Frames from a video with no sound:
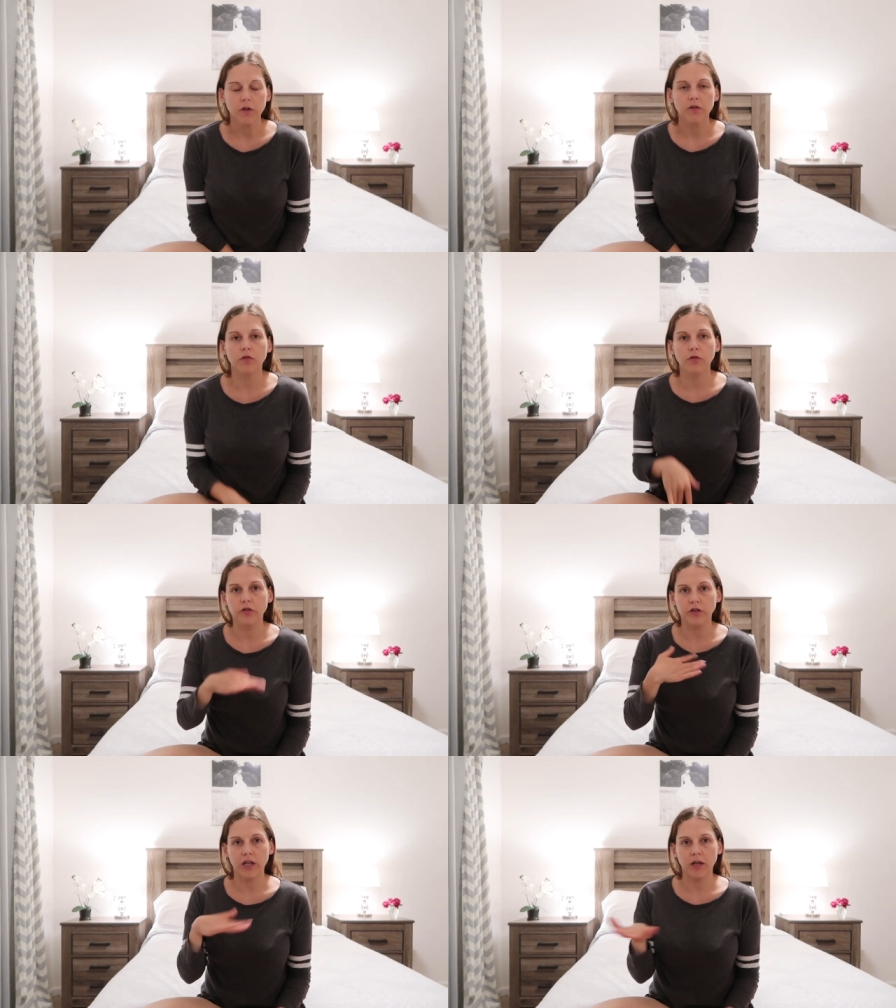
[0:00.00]
So
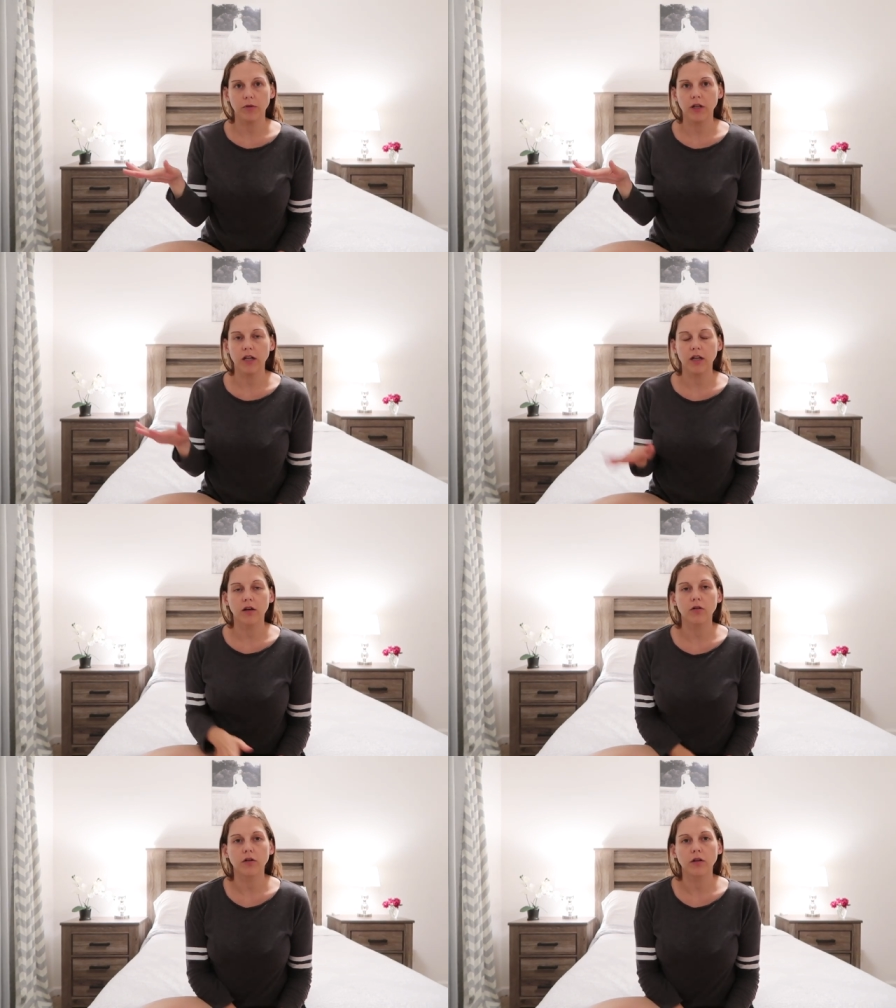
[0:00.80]
first they had me lay
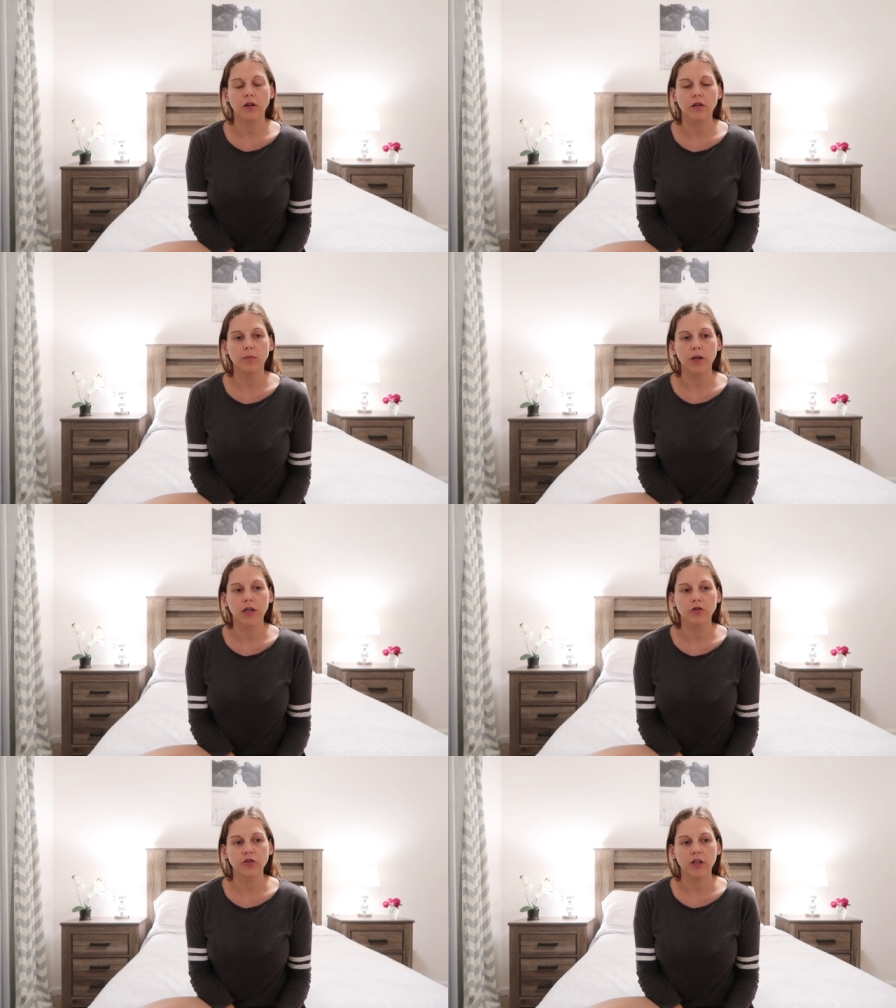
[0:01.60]
down on another
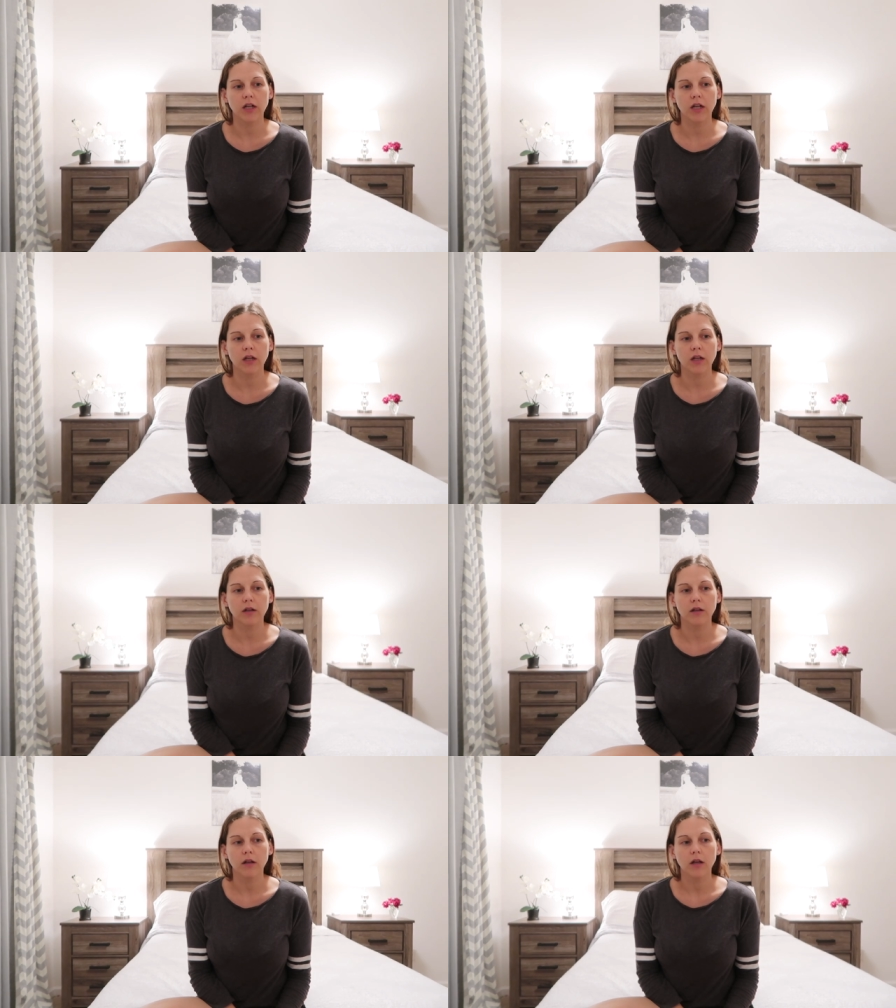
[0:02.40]
bench and